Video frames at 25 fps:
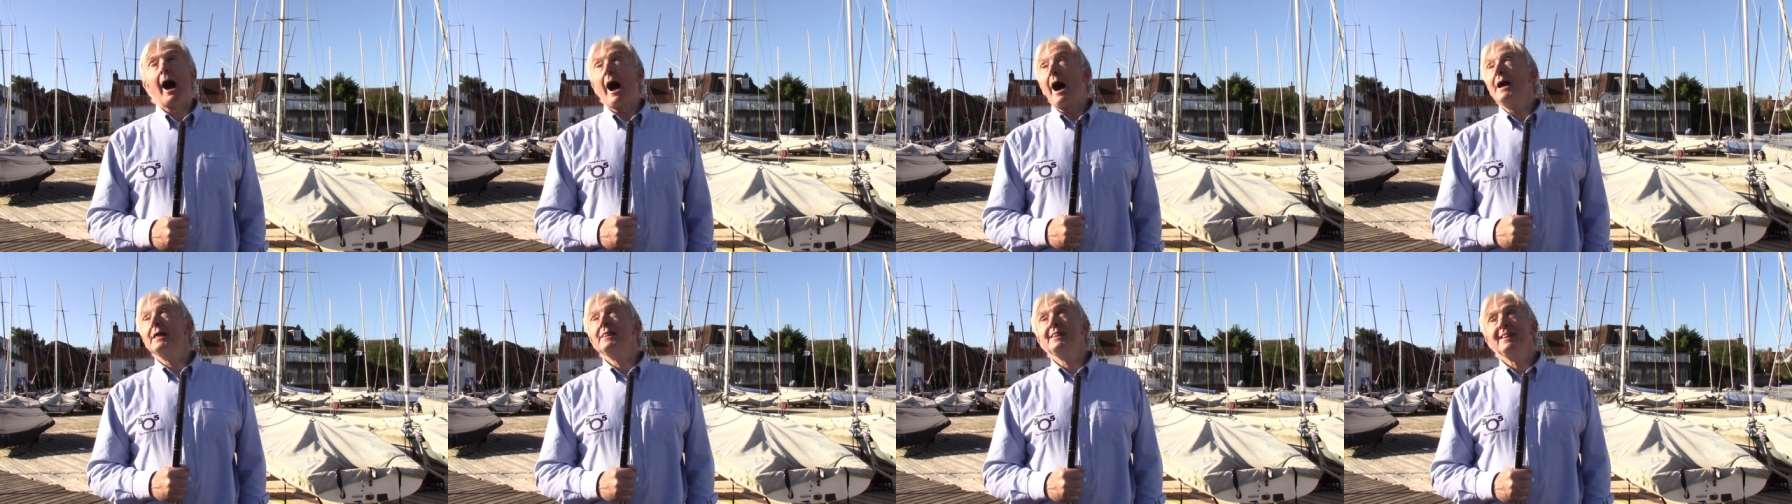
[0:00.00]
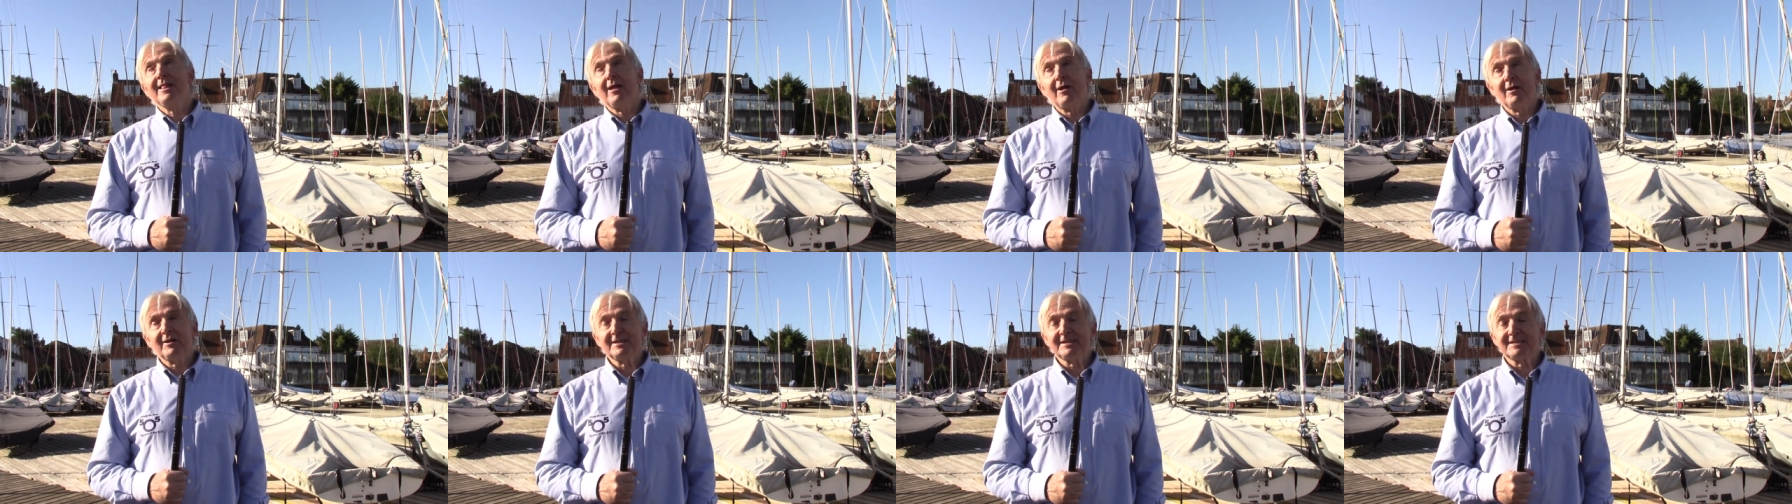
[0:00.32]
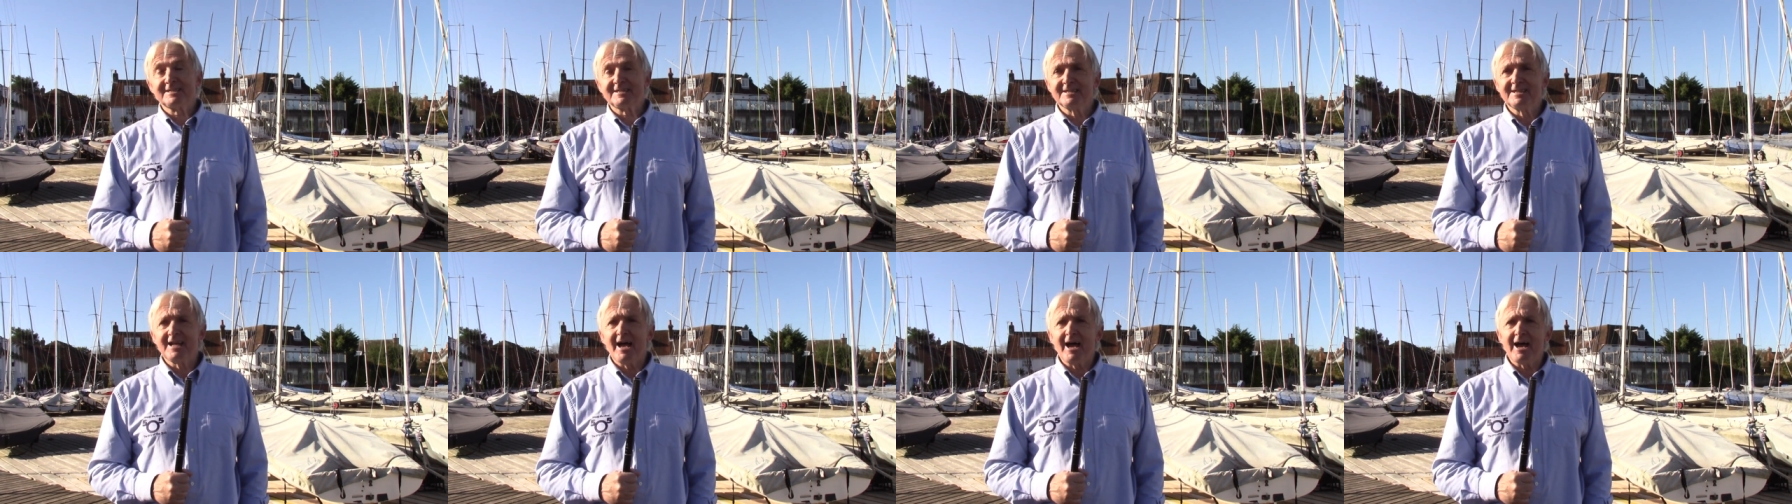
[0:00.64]
unlike
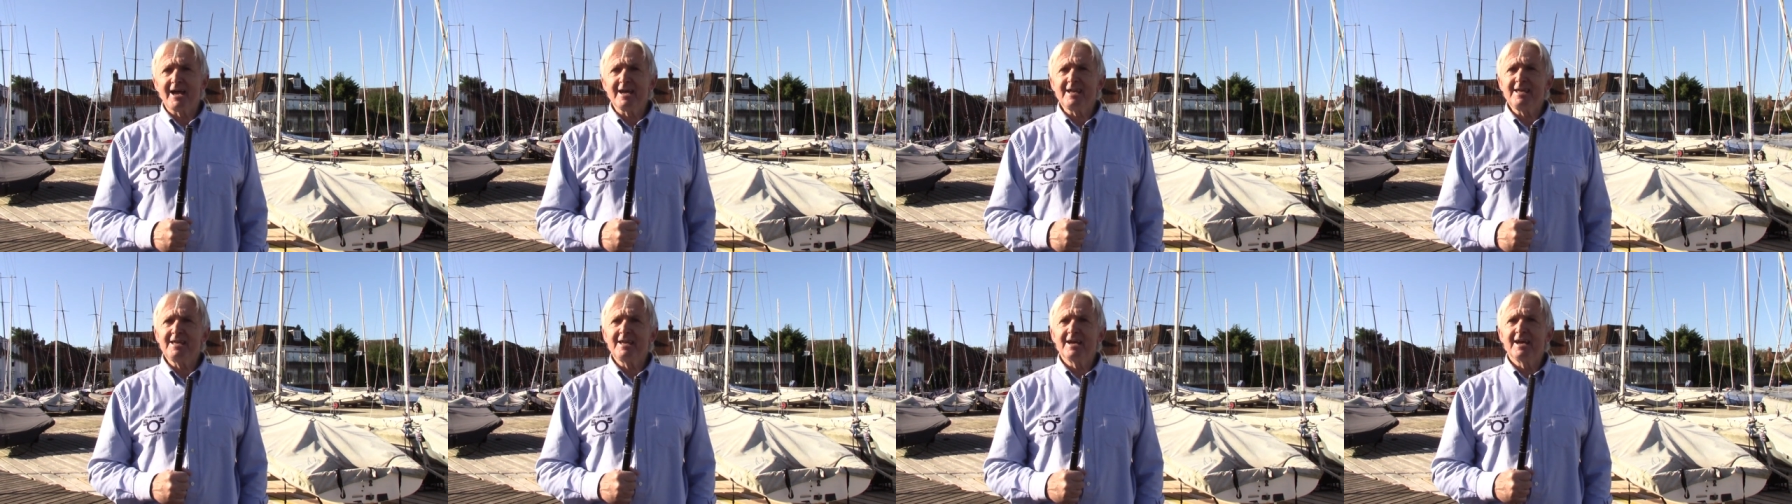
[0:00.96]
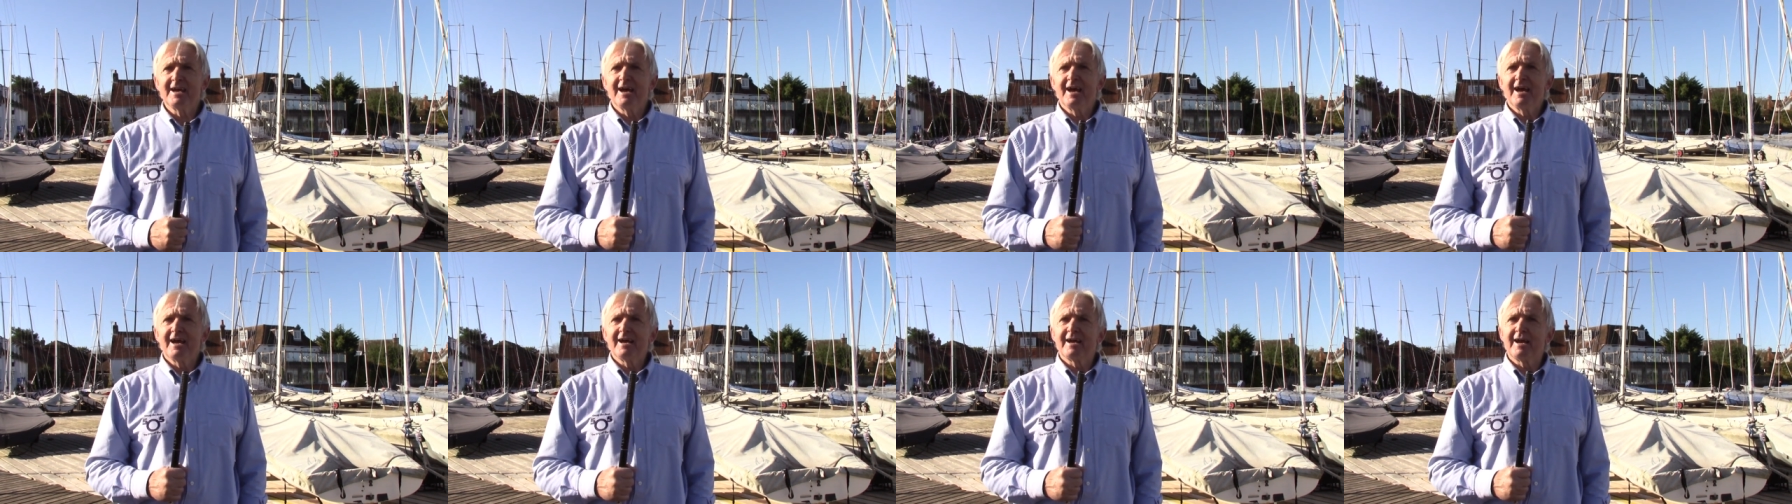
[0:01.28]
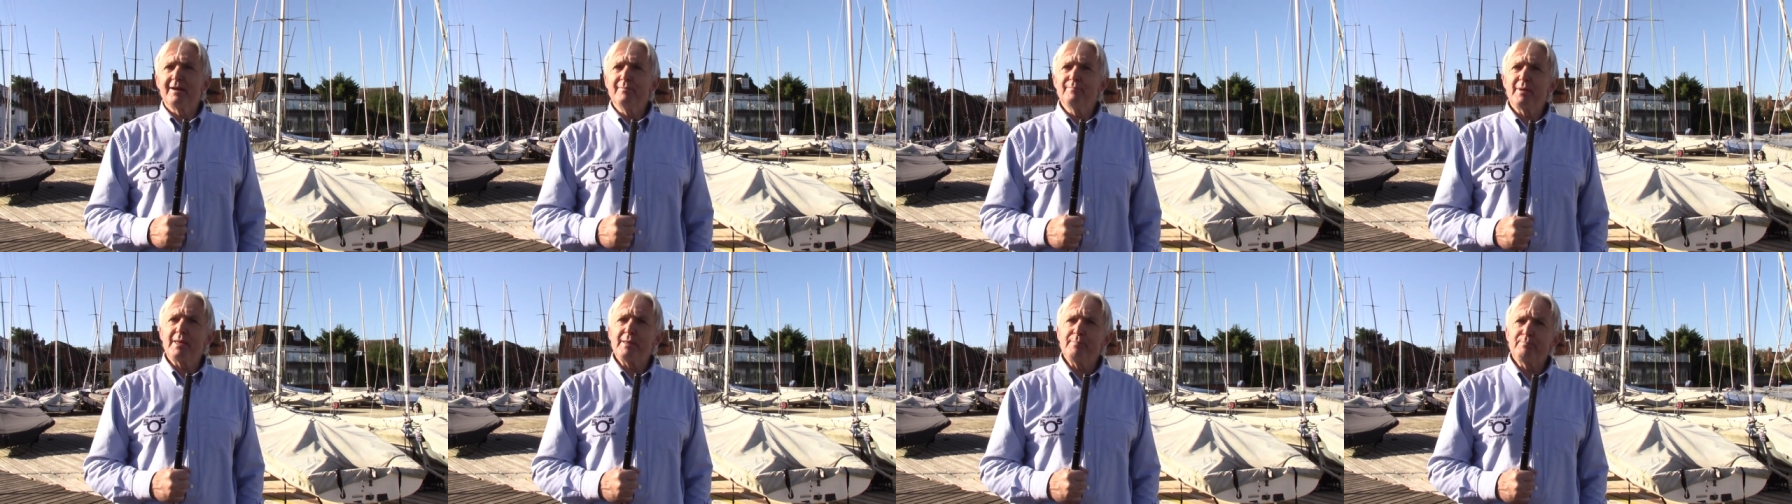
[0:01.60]
today,
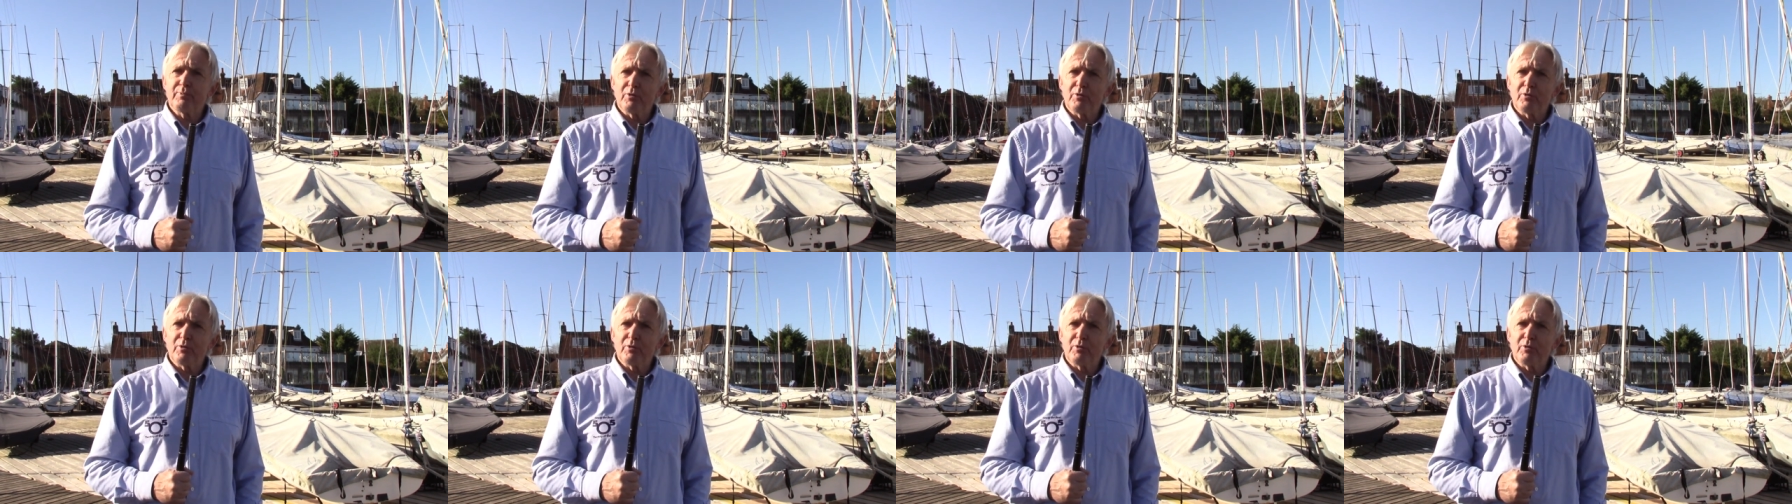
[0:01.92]
can be